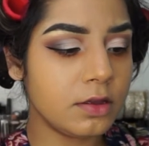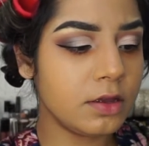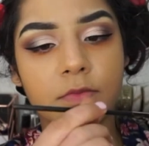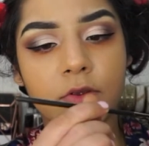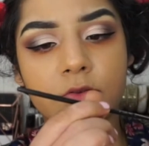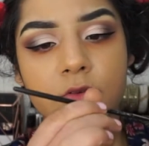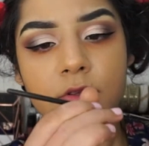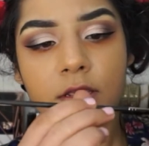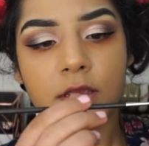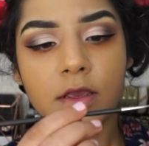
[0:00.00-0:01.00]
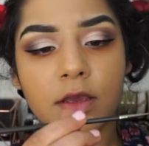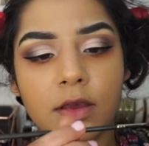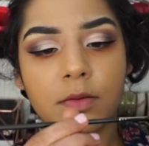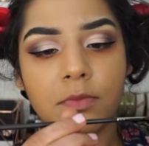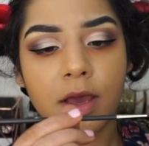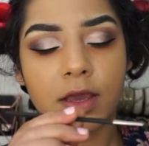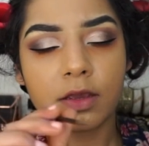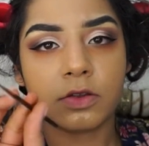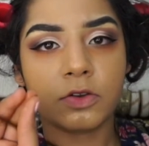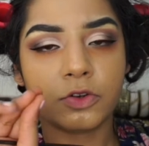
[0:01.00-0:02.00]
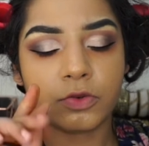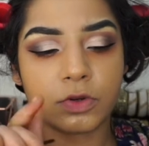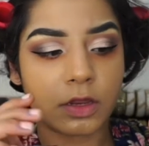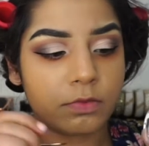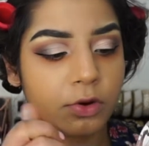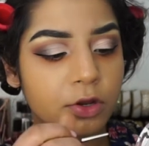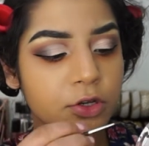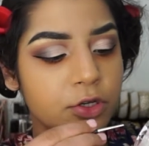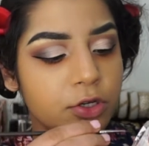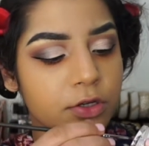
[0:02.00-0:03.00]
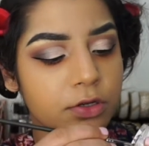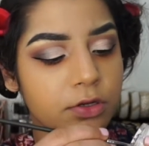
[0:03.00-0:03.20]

I'm using MAC 210 brush.